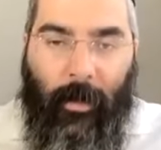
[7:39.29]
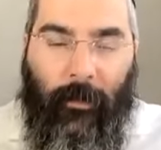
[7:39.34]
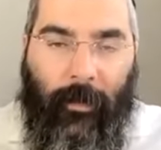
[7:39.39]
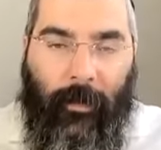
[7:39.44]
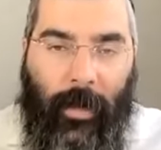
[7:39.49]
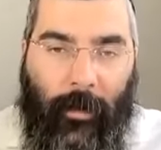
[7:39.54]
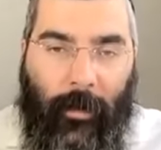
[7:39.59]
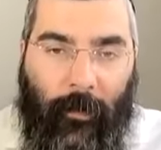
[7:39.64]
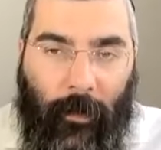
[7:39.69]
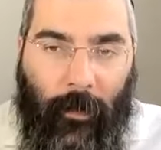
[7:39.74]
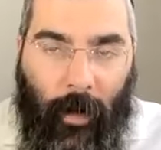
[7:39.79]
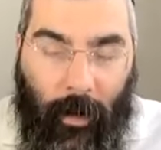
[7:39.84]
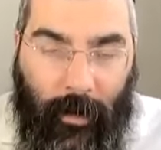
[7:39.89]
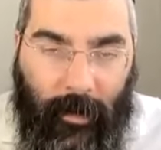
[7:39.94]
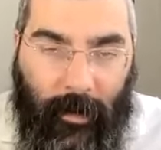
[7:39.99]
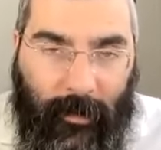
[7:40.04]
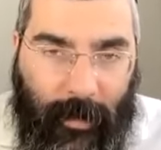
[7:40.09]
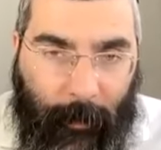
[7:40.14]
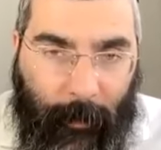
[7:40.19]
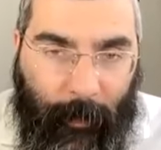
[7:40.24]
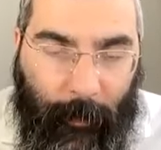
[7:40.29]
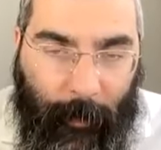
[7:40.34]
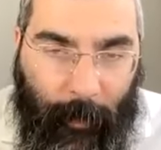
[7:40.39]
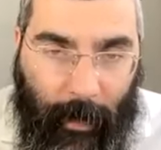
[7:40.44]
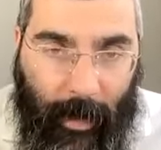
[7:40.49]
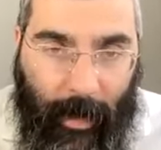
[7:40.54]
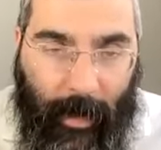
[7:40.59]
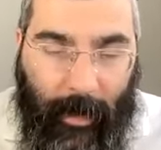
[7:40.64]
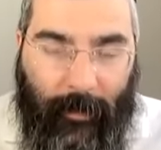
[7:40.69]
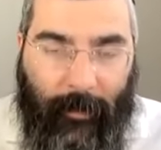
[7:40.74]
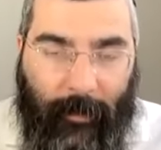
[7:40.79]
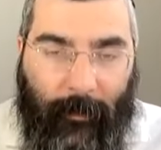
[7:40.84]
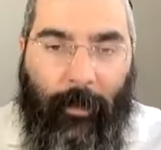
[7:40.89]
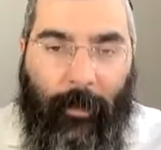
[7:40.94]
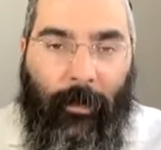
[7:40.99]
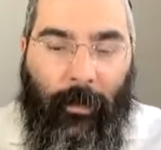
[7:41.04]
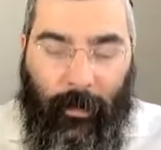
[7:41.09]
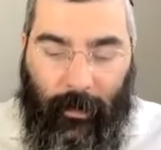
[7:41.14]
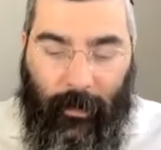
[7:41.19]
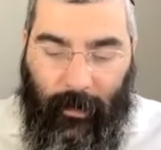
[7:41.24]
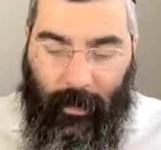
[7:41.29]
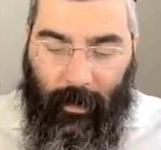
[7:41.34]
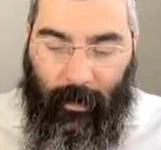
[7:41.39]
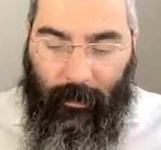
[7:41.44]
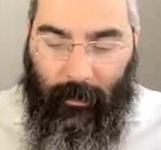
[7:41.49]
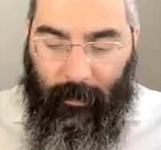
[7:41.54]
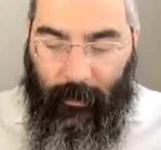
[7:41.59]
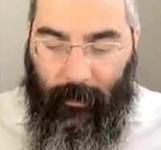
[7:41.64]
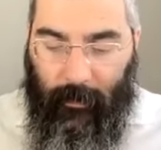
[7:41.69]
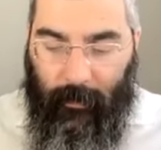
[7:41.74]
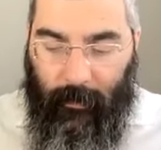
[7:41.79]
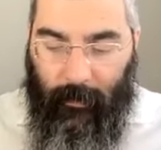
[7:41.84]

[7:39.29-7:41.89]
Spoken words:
So even though the separate parts, they're all connected.